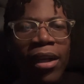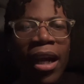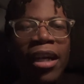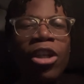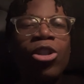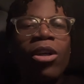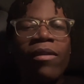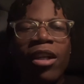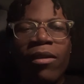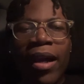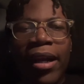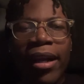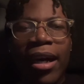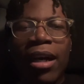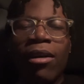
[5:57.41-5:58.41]
I need you over there
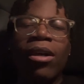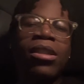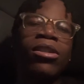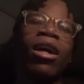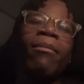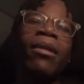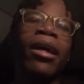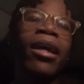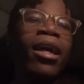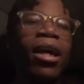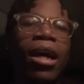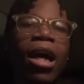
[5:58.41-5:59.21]
right now. So I'm like,